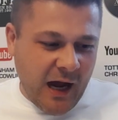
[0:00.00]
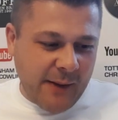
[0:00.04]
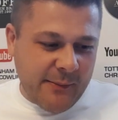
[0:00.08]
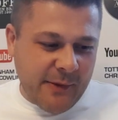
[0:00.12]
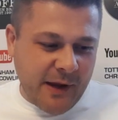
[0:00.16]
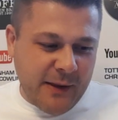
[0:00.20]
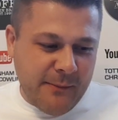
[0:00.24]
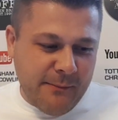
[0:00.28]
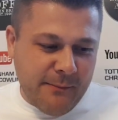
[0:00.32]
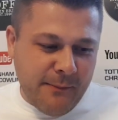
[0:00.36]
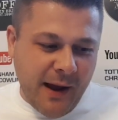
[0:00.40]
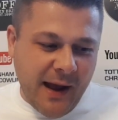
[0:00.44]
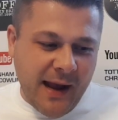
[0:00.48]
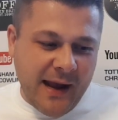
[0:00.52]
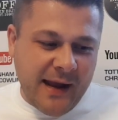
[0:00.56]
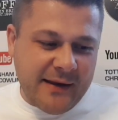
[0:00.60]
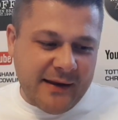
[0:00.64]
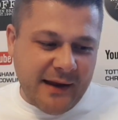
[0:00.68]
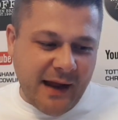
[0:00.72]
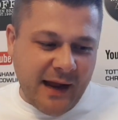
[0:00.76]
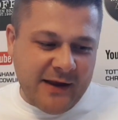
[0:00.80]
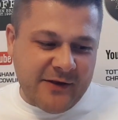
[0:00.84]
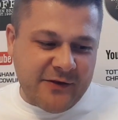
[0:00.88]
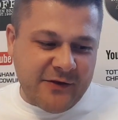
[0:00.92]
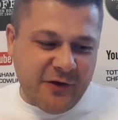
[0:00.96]
He made
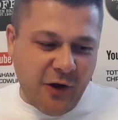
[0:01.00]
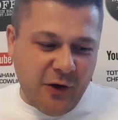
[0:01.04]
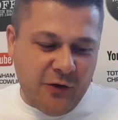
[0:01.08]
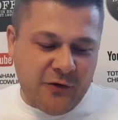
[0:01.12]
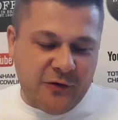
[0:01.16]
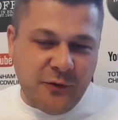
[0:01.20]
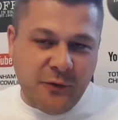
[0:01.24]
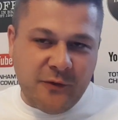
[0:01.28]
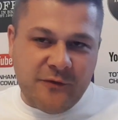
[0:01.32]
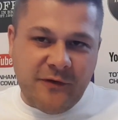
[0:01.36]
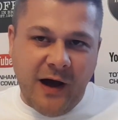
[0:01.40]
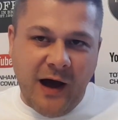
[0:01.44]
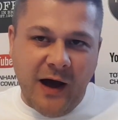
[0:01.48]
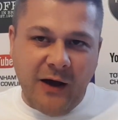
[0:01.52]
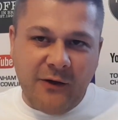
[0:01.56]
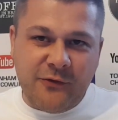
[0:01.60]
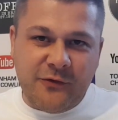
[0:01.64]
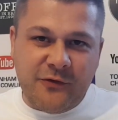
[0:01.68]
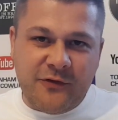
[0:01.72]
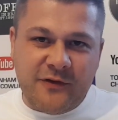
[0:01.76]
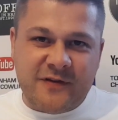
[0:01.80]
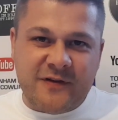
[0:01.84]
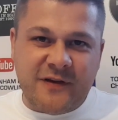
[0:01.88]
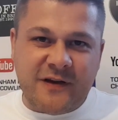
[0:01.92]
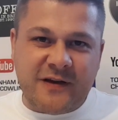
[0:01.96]
a total of
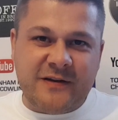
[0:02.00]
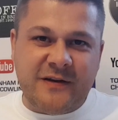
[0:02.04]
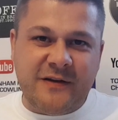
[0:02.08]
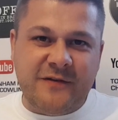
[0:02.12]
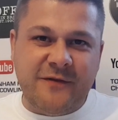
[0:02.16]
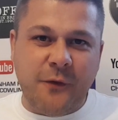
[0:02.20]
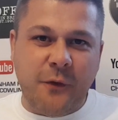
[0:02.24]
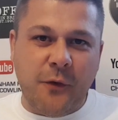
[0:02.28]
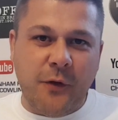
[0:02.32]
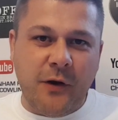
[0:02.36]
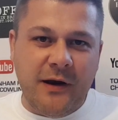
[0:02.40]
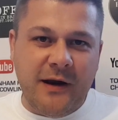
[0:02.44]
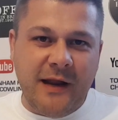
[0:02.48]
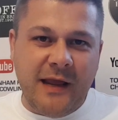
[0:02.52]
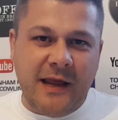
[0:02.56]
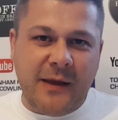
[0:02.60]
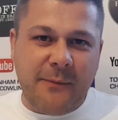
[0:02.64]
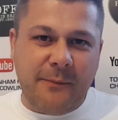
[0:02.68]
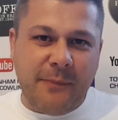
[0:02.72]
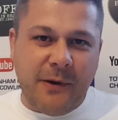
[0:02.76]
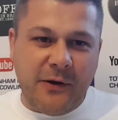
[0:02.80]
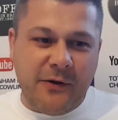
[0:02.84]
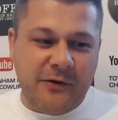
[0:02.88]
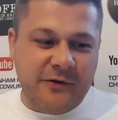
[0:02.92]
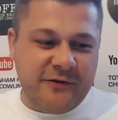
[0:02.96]
164 league
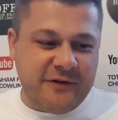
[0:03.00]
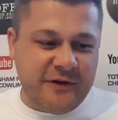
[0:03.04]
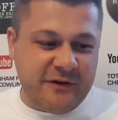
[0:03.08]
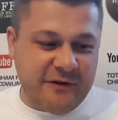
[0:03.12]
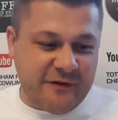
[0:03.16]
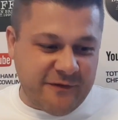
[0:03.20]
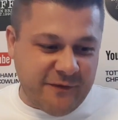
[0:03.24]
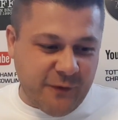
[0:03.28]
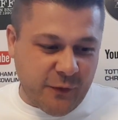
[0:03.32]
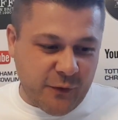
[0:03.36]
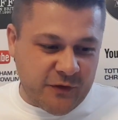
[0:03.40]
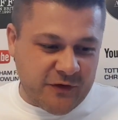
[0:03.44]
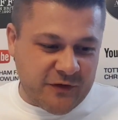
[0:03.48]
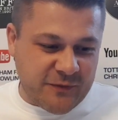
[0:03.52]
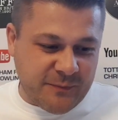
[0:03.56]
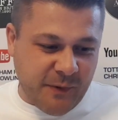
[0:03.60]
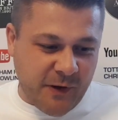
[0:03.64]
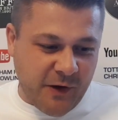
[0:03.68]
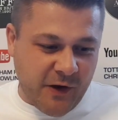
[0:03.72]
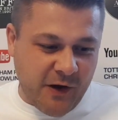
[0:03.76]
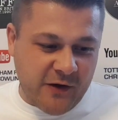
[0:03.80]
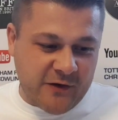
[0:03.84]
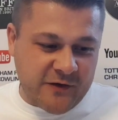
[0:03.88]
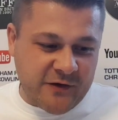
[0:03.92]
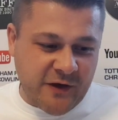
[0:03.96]
appearances for
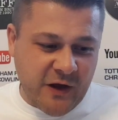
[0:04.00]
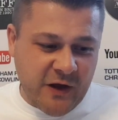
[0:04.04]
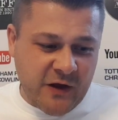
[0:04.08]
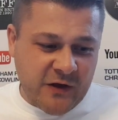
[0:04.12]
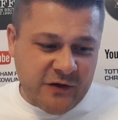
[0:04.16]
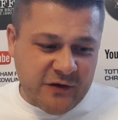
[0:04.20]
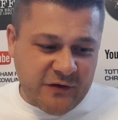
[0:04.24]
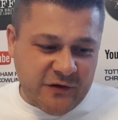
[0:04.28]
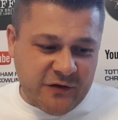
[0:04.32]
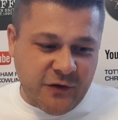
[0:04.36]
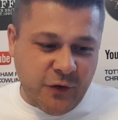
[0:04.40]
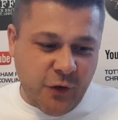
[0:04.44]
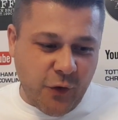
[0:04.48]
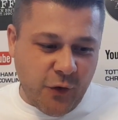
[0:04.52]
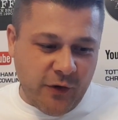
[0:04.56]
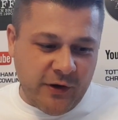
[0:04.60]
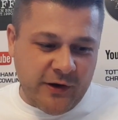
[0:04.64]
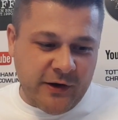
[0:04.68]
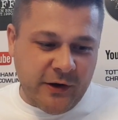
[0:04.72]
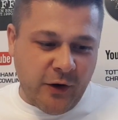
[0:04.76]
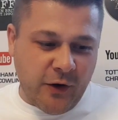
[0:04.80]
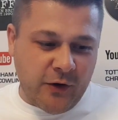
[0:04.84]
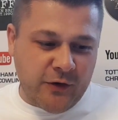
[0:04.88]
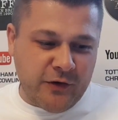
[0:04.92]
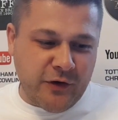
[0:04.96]
Spurs,
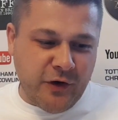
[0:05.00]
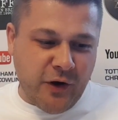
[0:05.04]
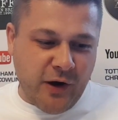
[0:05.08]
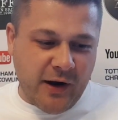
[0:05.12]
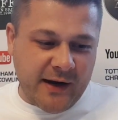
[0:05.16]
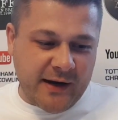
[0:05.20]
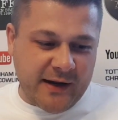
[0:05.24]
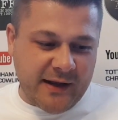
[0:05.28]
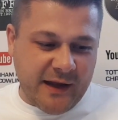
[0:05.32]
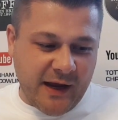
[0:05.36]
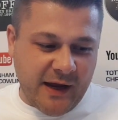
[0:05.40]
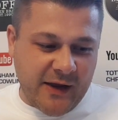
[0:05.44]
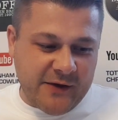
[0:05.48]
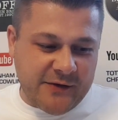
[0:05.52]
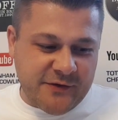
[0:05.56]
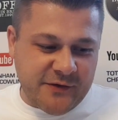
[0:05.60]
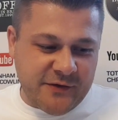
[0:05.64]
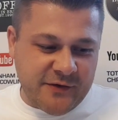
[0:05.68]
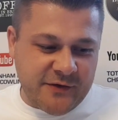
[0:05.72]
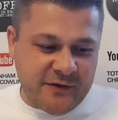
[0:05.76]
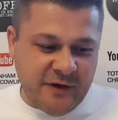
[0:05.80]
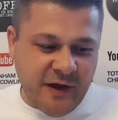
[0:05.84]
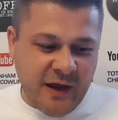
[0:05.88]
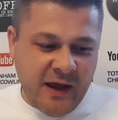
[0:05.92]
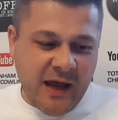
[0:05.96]
scoring on 9
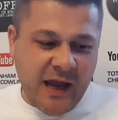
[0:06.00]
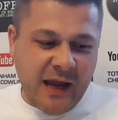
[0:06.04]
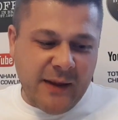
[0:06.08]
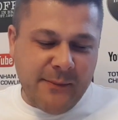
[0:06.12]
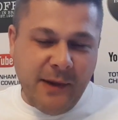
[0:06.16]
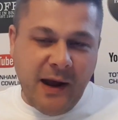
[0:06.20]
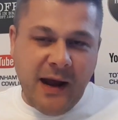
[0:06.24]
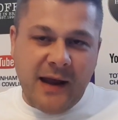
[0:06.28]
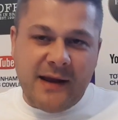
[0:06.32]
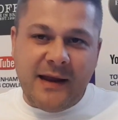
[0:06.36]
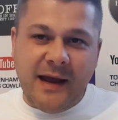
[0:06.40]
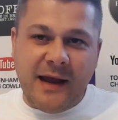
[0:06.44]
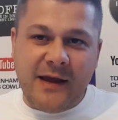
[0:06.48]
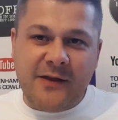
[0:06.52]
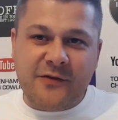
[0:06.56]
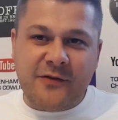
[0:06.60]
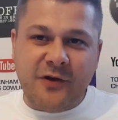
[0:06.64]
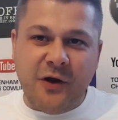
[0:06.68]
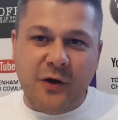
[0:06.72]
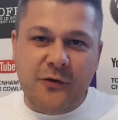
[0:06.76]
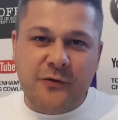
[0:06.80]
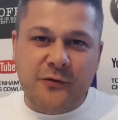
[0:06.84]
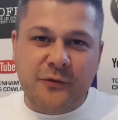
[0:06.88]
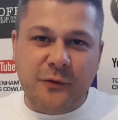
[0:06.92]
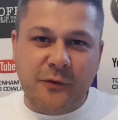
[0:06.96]
occasions. He made a
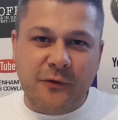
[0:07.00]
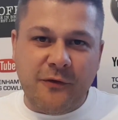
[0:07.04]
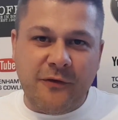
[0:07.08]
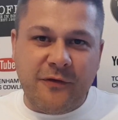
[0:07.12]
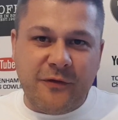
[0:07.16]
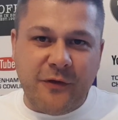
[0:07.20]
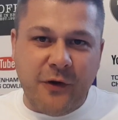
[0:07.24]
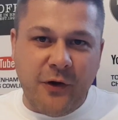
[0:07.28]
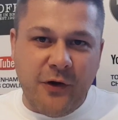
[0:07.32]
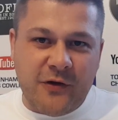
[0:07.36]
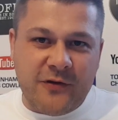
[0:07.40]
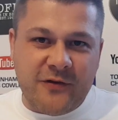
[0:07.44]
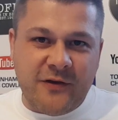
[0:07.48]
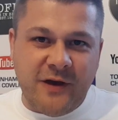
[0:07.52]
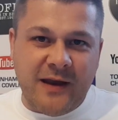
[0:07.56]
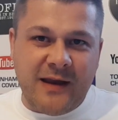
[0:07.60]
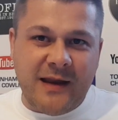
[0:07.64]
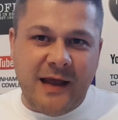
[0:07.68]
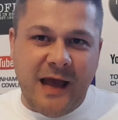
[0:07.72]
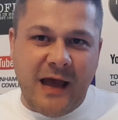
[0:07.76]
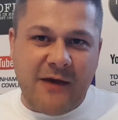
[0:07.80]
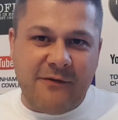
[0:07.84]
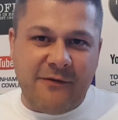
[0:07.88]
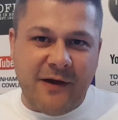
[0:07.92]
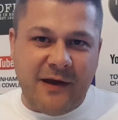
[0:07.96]
total of 13
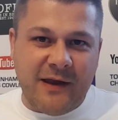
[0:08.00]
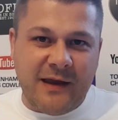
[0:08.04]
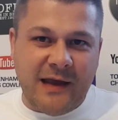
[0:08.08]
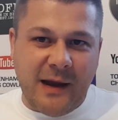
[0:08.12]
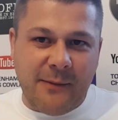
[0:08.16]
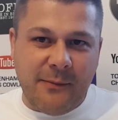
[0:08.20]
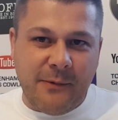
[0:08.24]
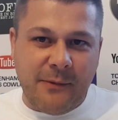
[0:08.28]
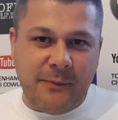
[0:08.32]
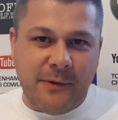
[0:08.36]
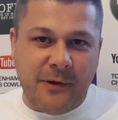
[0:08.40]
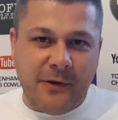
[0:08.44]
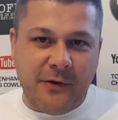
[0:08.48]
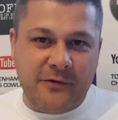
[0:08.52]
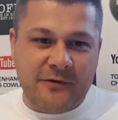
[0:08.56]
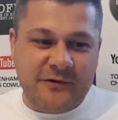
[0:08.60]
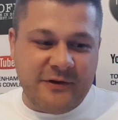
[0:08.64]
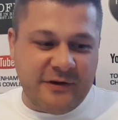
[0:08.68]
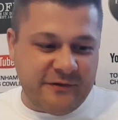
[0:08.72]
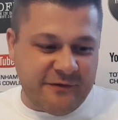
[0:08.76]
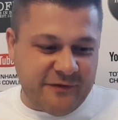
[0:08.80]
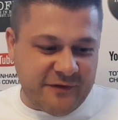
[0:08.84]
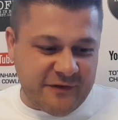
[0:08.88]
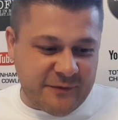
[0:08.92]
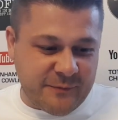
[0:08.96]
FA Cup
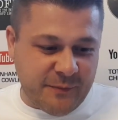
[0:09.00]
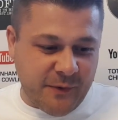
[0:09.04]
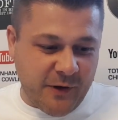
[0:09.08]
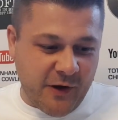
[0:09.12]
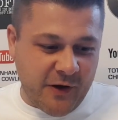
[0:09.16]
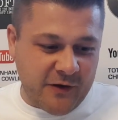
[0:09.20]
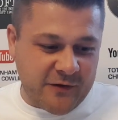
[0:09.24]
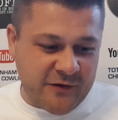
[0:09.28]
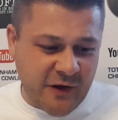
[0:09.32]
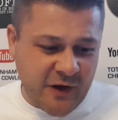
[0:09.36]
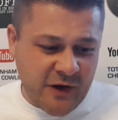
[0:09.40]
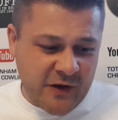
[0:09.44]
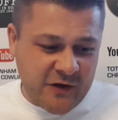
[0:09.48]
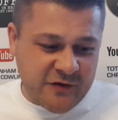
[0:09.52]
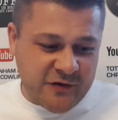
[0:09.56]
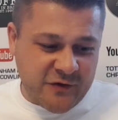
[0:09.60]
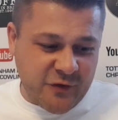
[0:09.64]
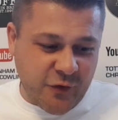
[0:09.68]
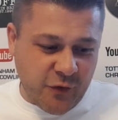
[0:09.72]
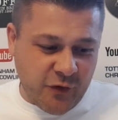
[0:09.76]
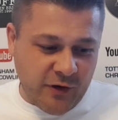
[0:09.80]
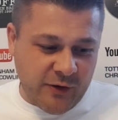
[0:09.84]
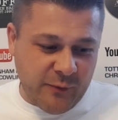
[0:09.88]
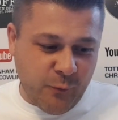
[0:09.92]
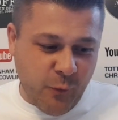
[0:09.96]
appearances for Spurs,
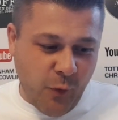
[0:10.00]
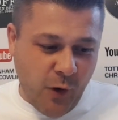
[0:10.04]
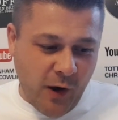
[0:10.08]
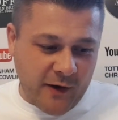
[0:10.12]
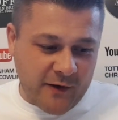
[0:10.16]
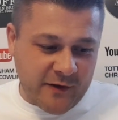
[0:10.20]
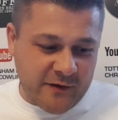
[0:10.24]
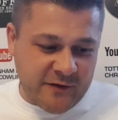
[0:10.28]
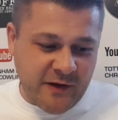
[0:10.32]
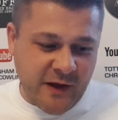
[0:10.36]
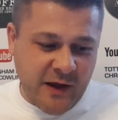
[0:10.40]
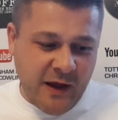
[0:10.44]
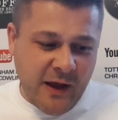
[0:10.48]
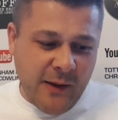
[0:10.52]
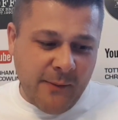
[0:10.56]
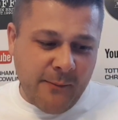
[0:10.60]
scoring once.